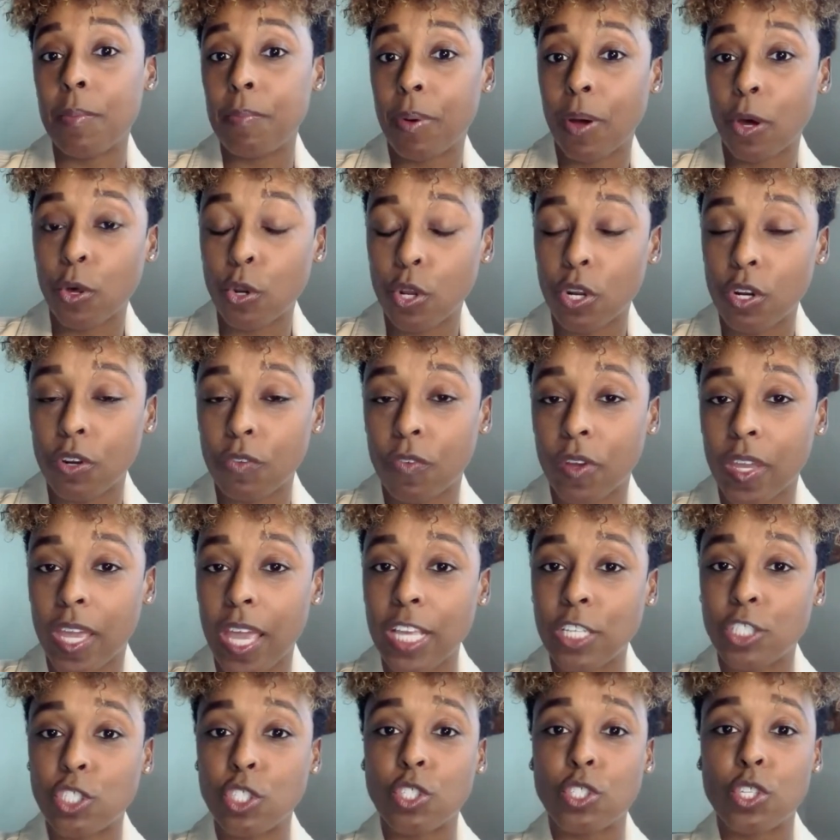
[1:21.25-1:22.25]
bell
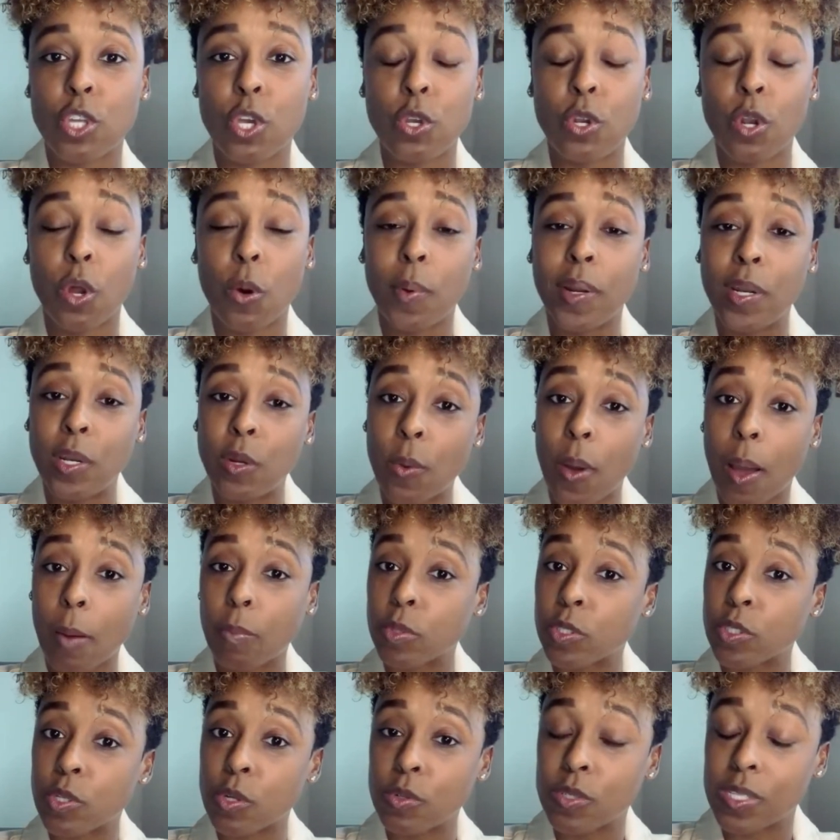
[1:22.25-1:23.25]
notification so you know when new
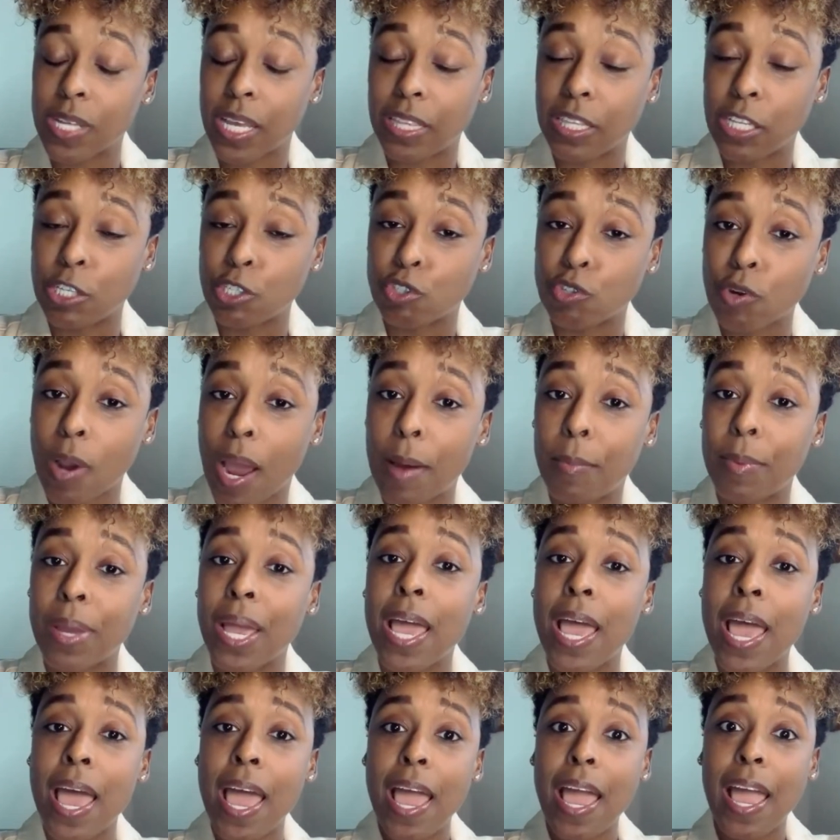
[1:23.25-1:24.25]
episodes like this drop
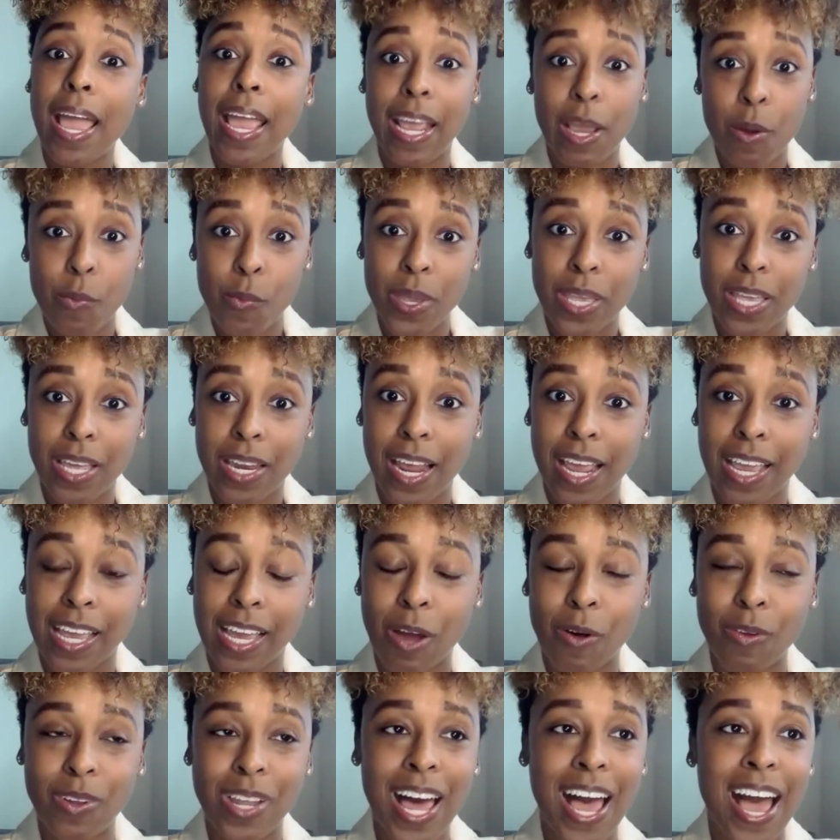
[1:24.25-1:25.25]
and we can hang
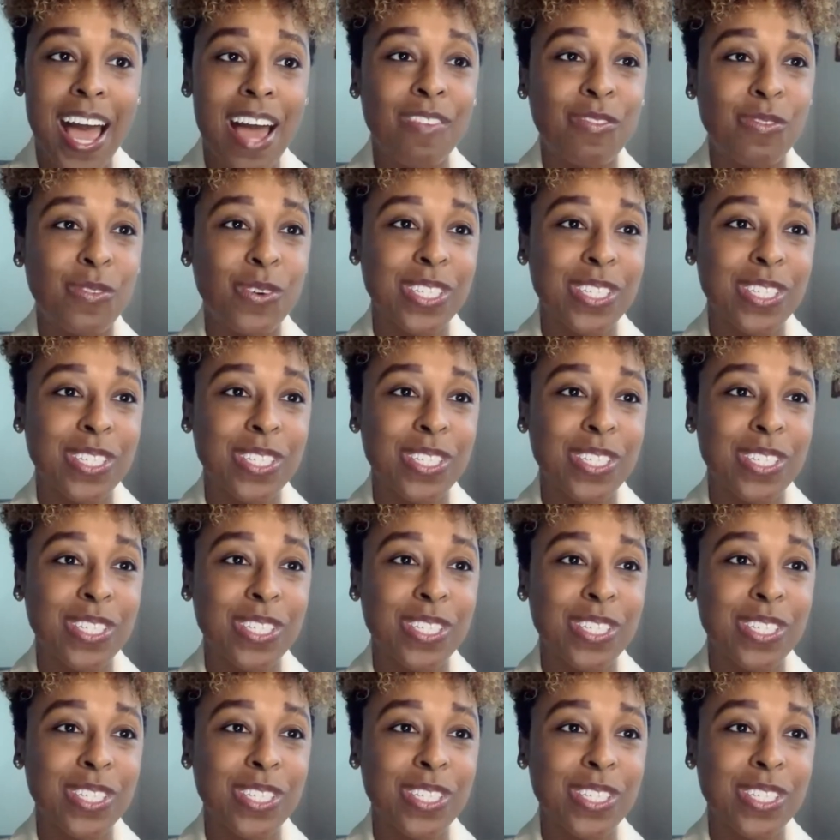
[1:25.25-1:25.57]
out live.